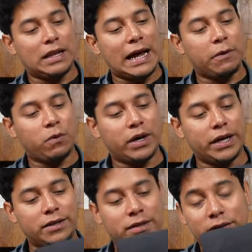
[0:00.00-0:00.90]

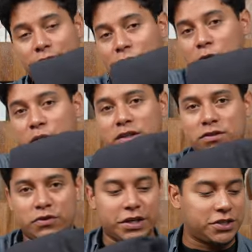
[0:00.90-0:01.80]
lightweight and four-way
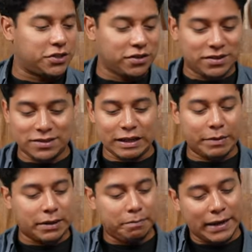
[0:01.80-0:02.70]
stretch, just the same
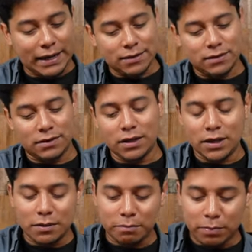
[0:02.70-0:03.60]
as the pants.
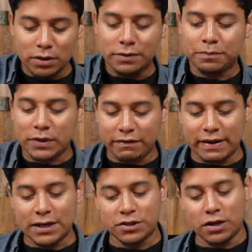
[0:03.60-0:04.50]
But if
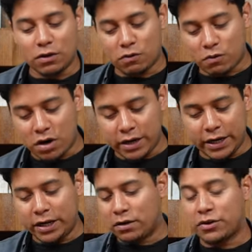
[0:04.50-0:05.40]
I actually go
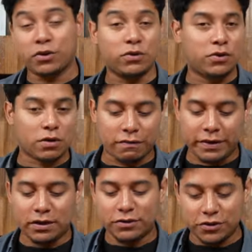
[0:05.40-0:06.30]
running or go
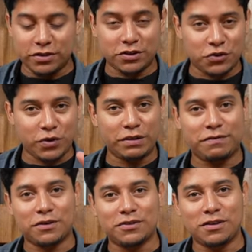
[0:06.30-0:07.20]
surfing or just trade
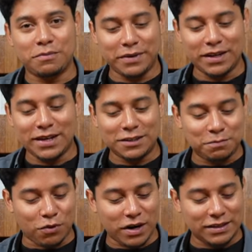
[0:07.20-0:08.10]
for some
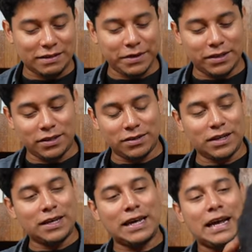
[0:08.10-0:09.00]
sport activities,
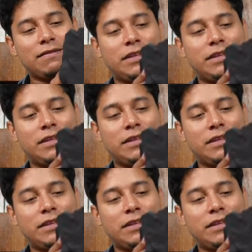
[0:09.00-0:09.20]
I have